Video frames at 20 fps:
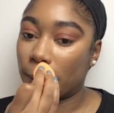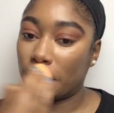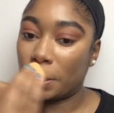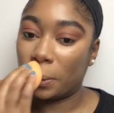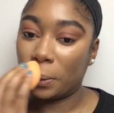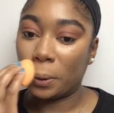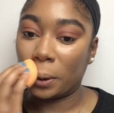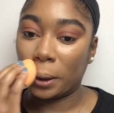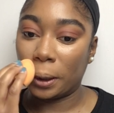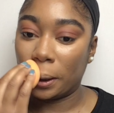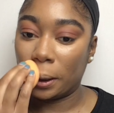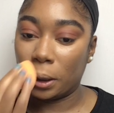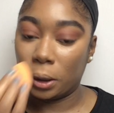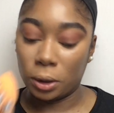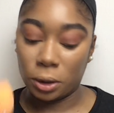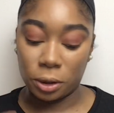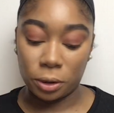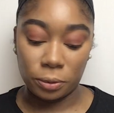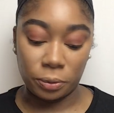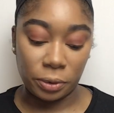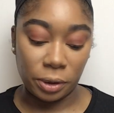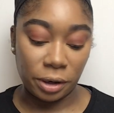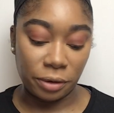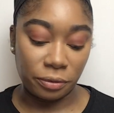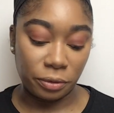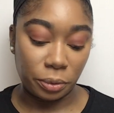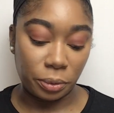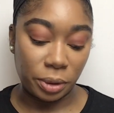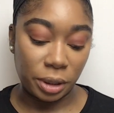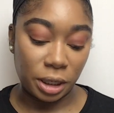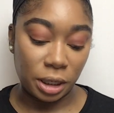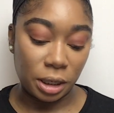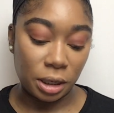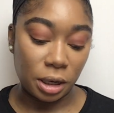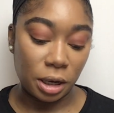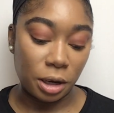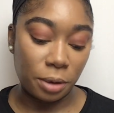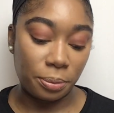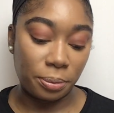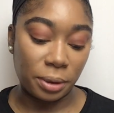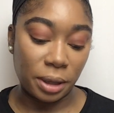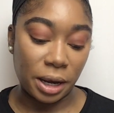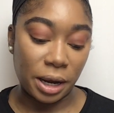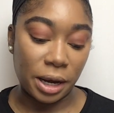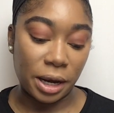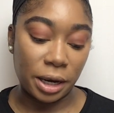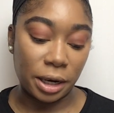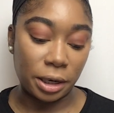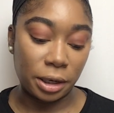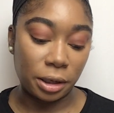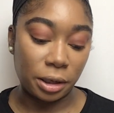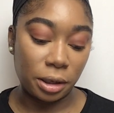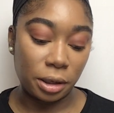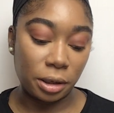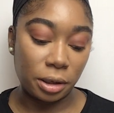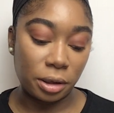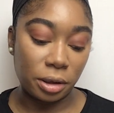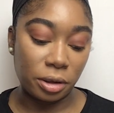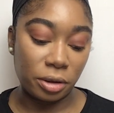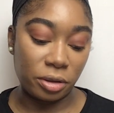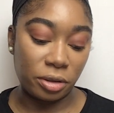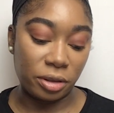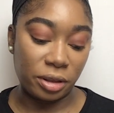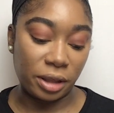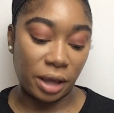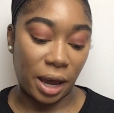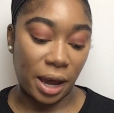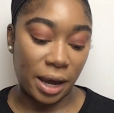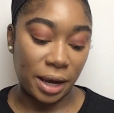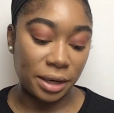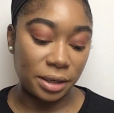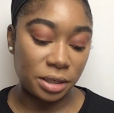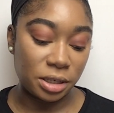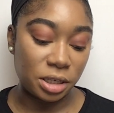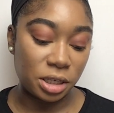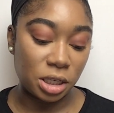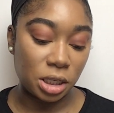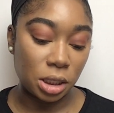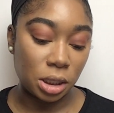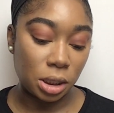or wherever we applied that